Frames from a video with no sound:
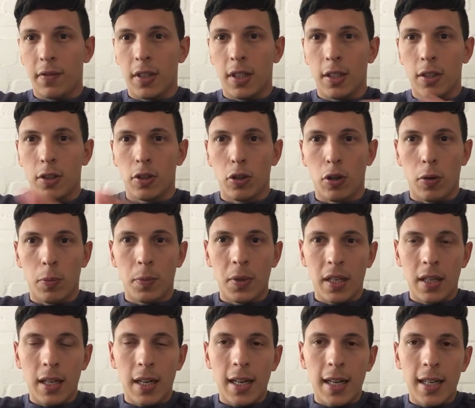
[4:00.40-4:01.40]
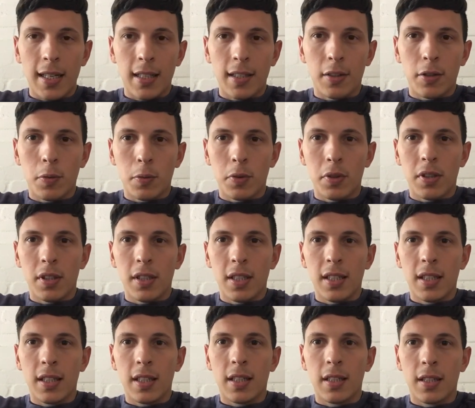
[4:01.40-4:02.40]
the job in line, you would need
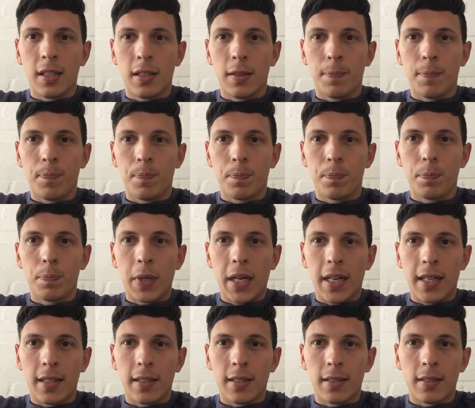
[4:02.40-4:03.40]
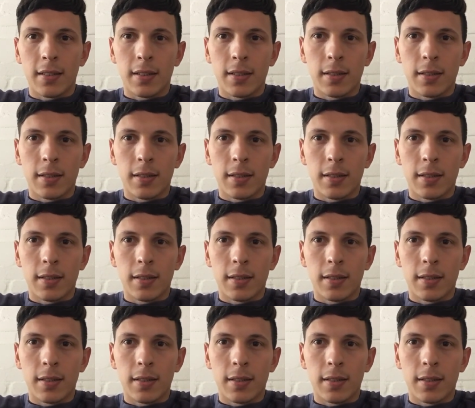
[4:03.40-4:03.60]
a bank